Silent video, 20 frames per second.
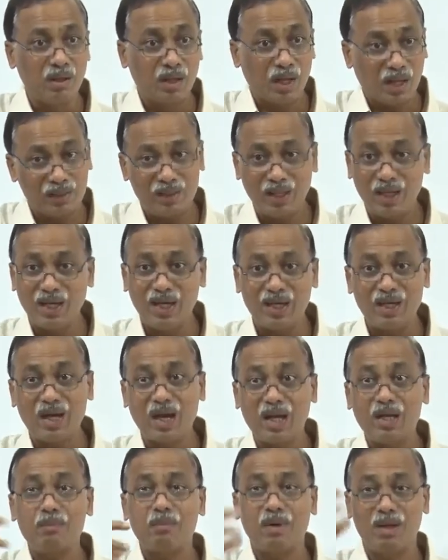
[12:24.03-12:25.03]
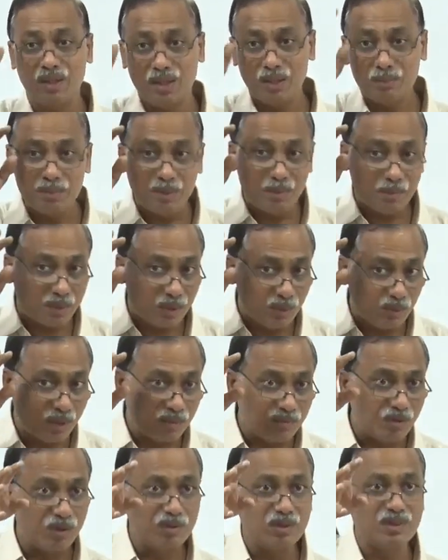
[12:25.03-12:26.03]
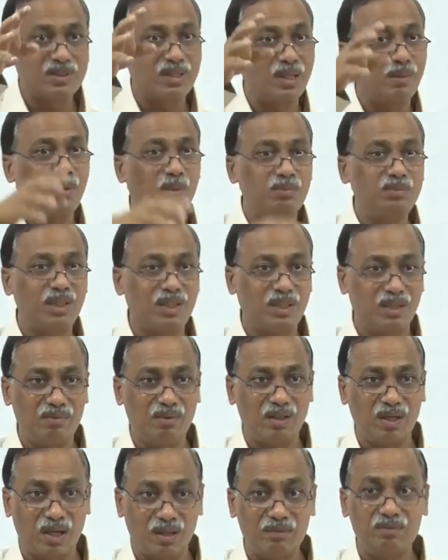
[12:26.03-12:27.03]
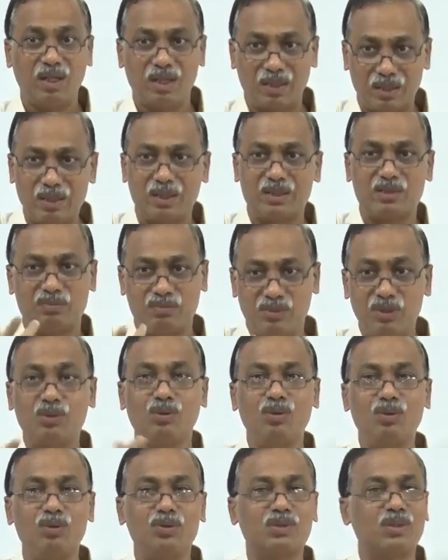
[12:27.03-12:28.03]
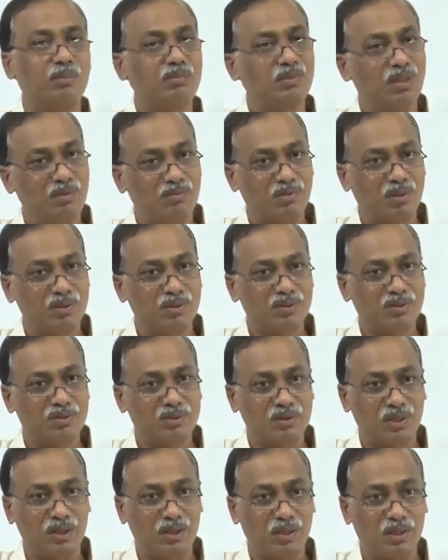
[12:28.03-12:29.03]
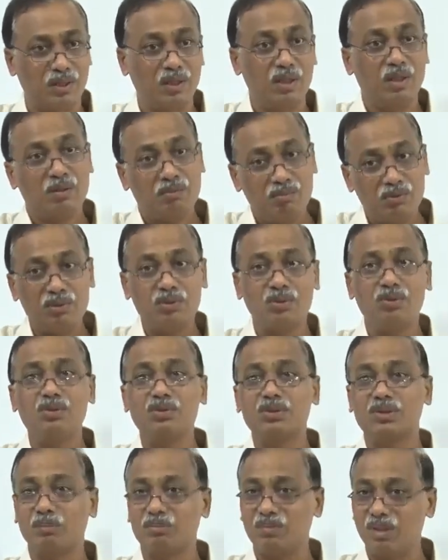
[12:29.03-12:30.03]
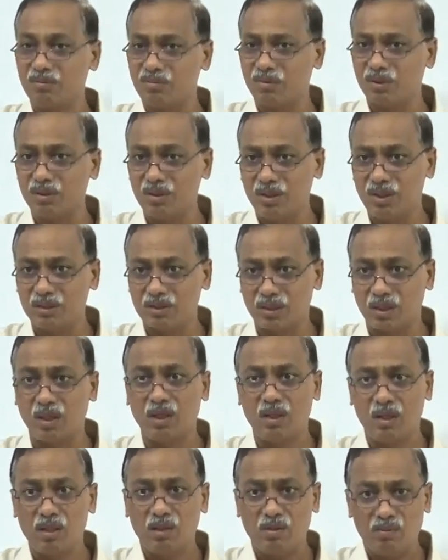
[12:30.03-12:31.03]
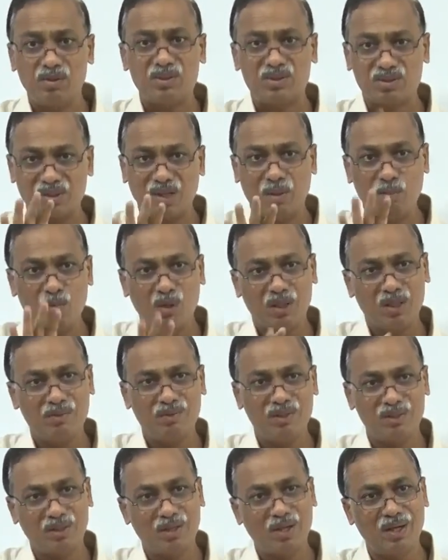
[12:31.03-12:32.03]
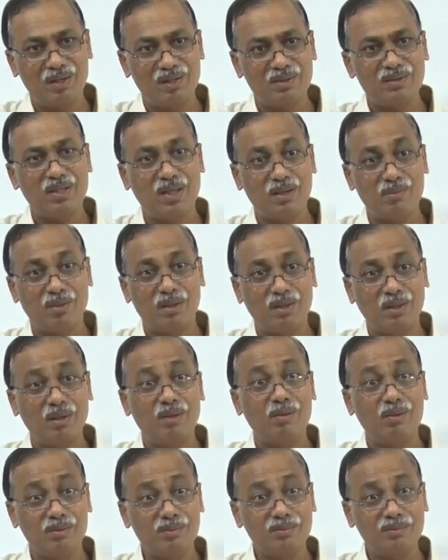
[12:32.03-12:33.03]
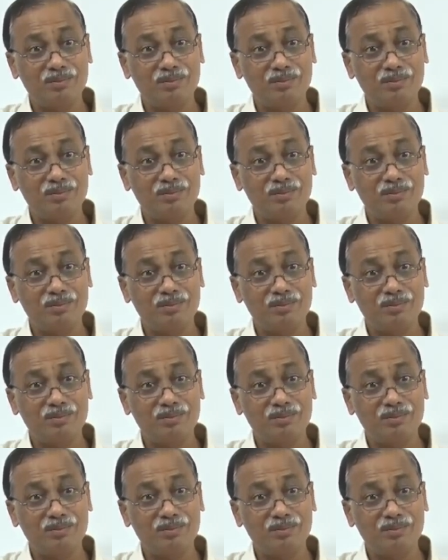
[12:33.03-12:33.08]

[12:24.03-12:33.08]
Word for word: and they get like-minded people who have got the same objective in life that yes we should do something for the society, we should do something for the nation. With some motivation at least they are working. No?